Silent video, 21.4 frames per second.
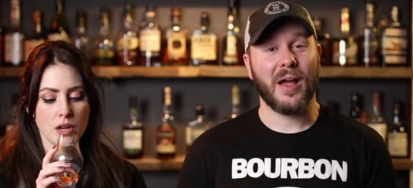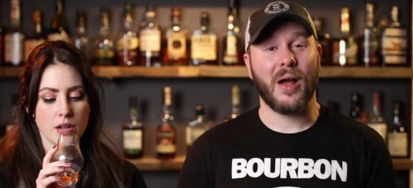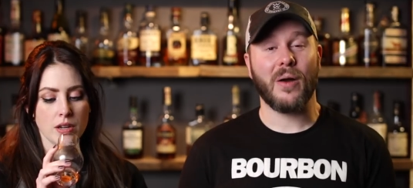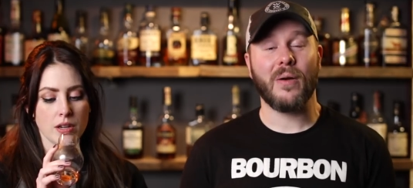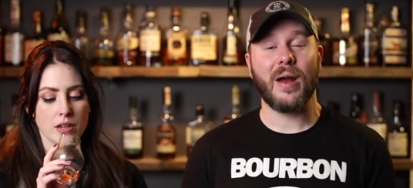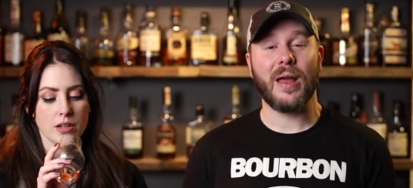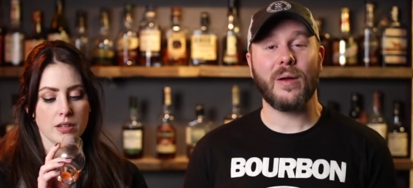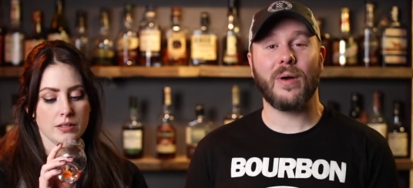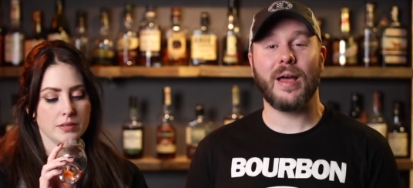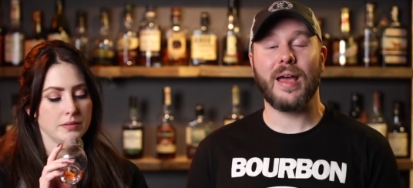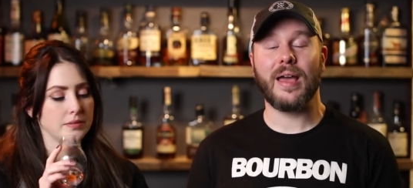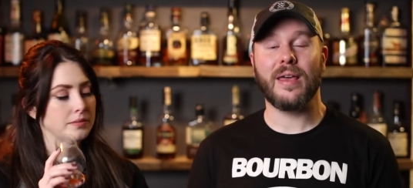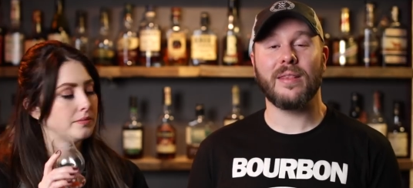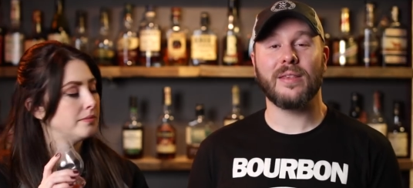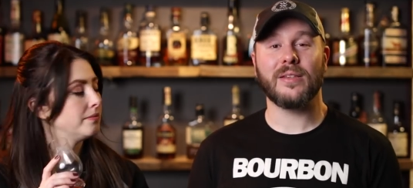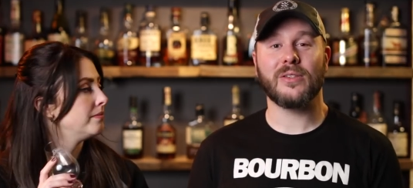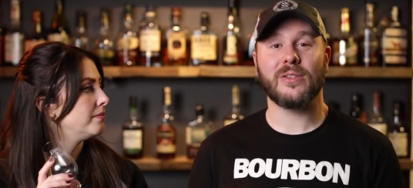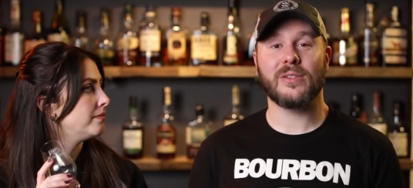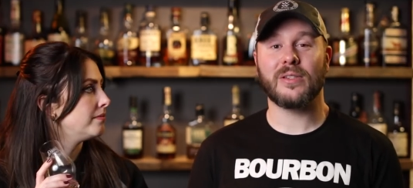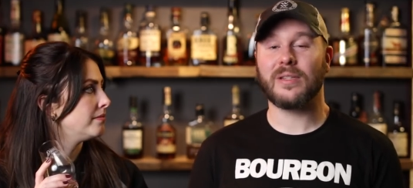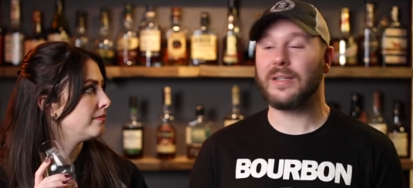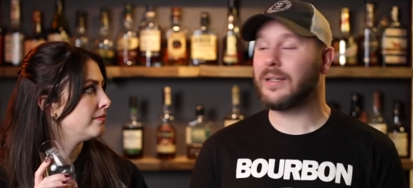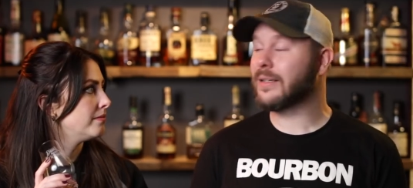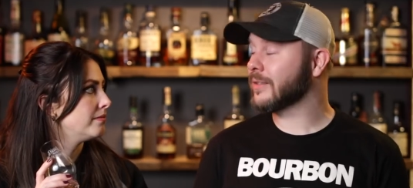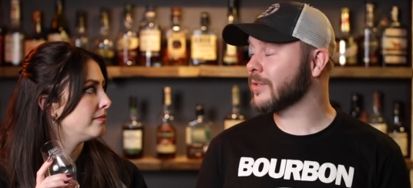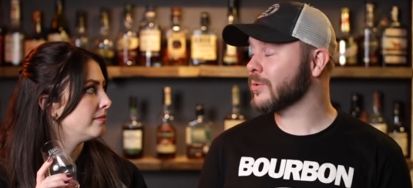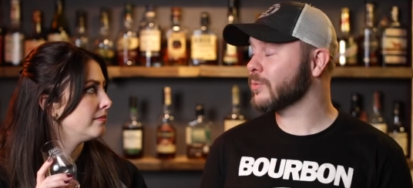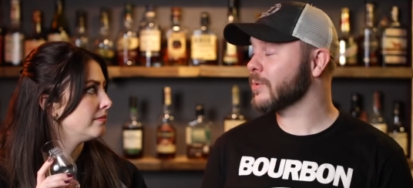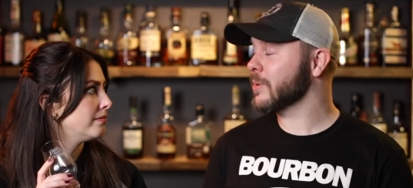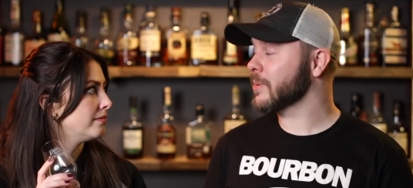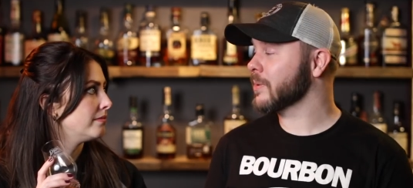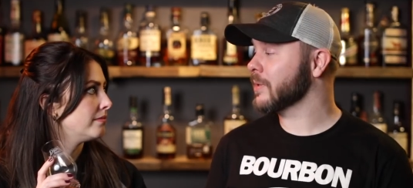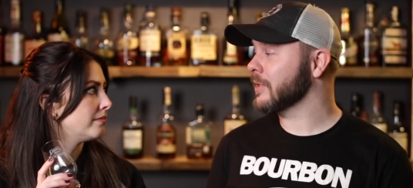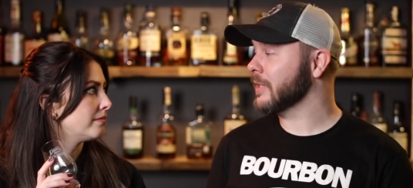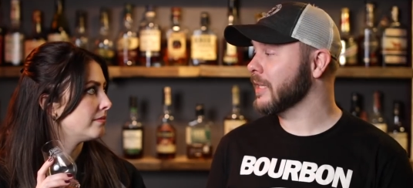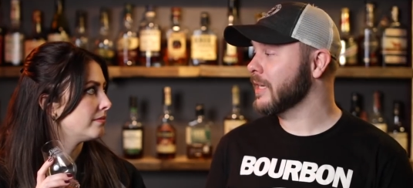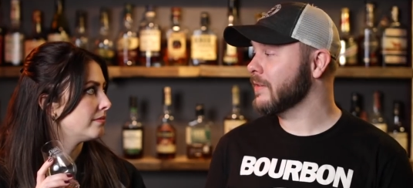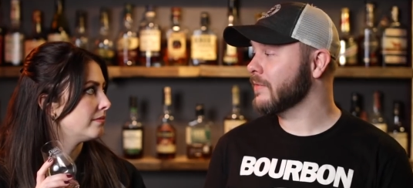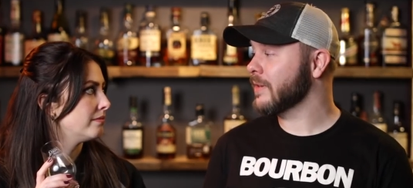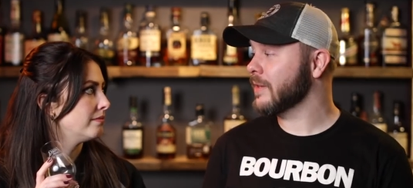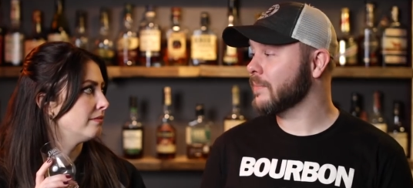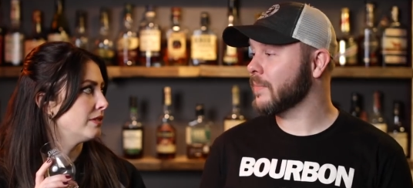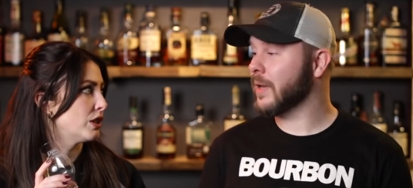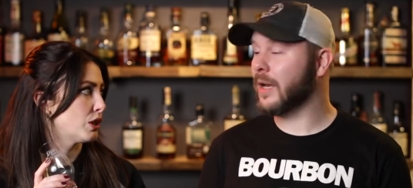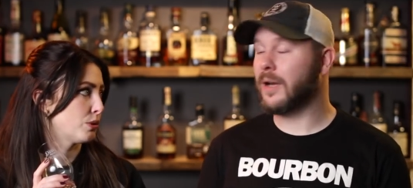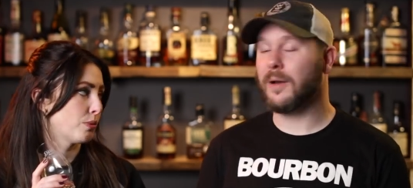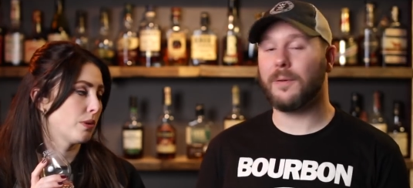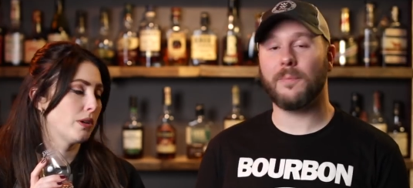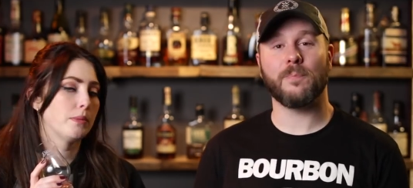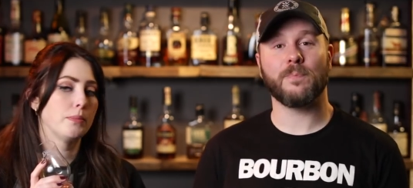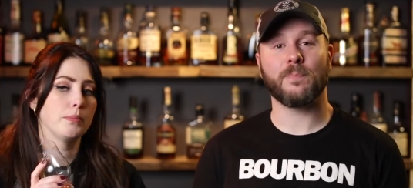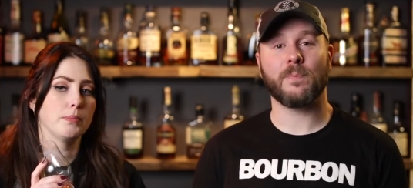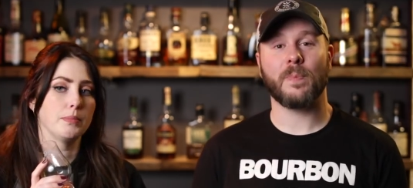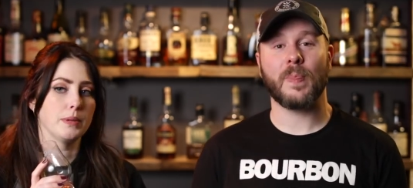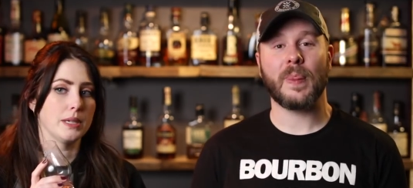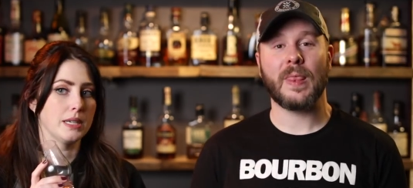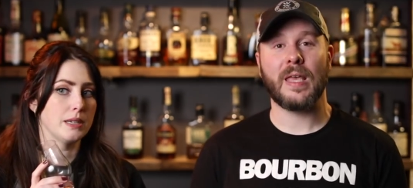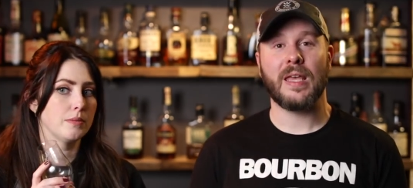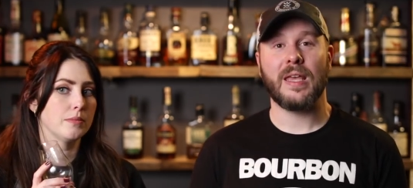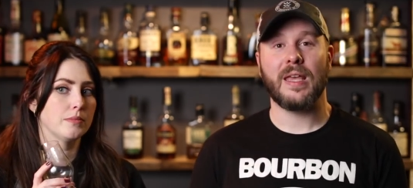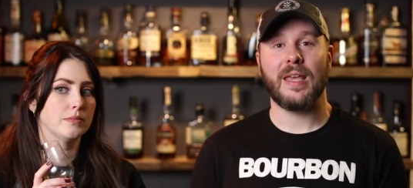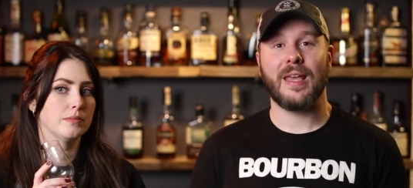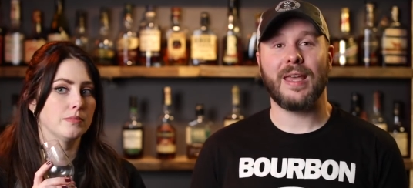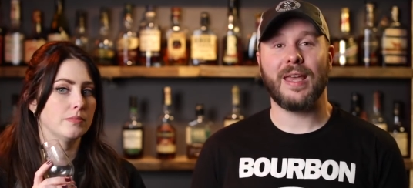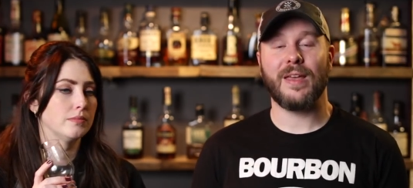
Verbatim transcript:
Speaker 1: All right, well, hey, this is, uh, this is where we're going to leave it. This um, will be.